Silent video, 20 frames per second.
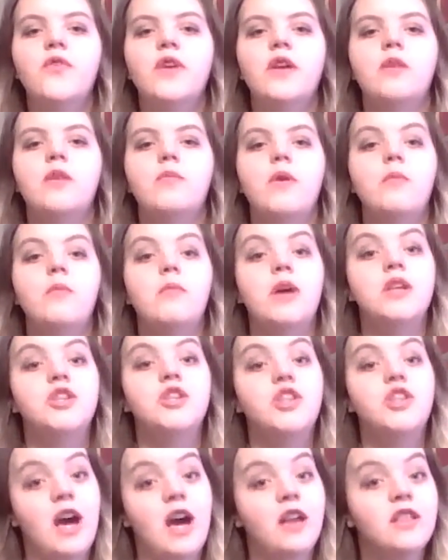forget about
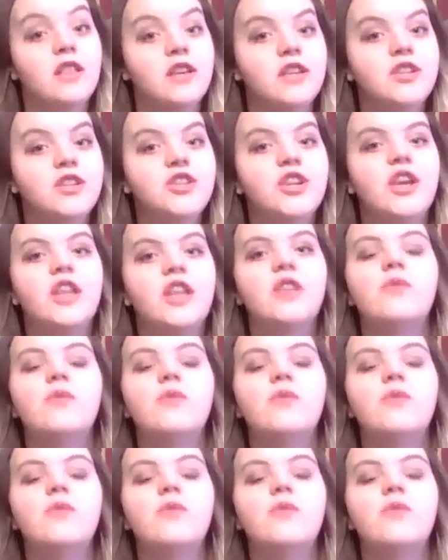my challenge.